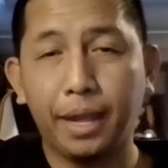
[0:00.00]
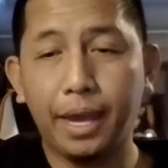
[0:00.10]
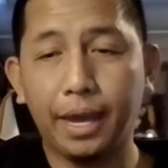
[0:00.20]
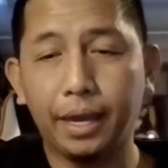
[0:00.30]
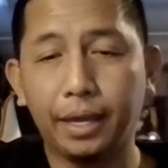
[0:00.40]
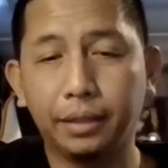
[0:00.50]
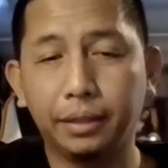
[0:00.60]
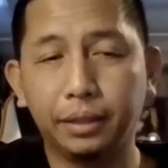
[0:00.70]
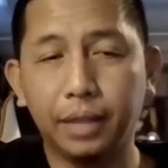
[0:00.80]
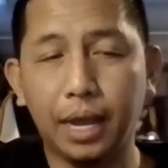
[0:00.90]

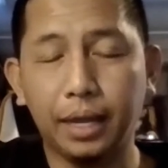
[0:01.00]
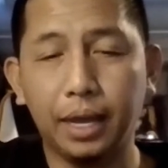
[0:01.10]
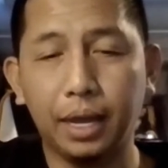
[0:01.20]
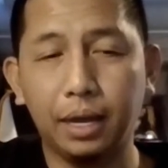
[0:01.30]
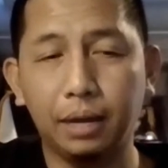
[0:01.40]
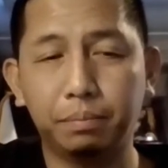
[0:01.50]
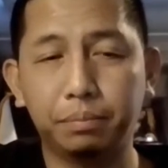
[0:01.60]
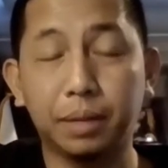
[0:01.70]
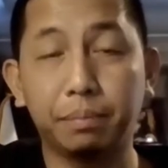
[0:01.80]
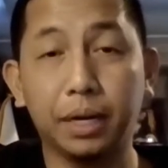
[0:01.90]
and i have
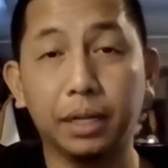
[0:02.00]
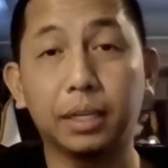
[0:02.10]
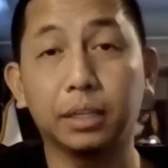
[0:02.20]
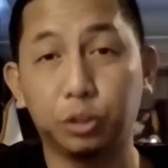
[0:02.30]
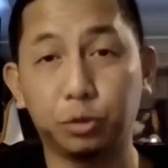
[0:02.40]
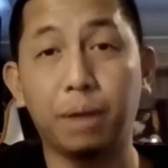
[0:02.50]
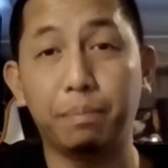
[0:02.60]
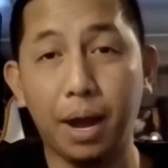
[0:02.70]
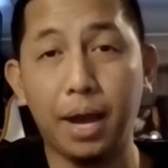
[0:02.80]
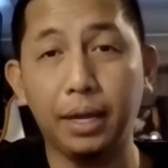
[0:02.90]
somebody gets dropped
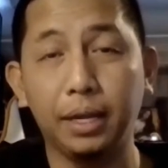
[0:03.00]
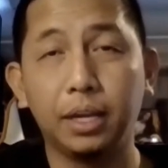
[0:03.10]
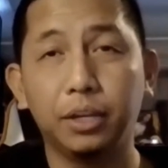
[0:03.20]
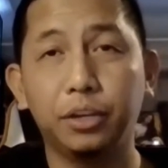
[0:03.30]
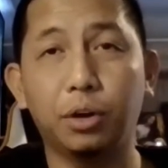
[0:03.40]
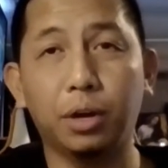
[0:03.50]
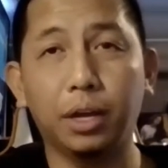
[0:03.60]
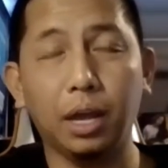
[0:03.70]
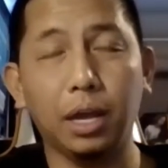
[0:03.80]
by you know eh,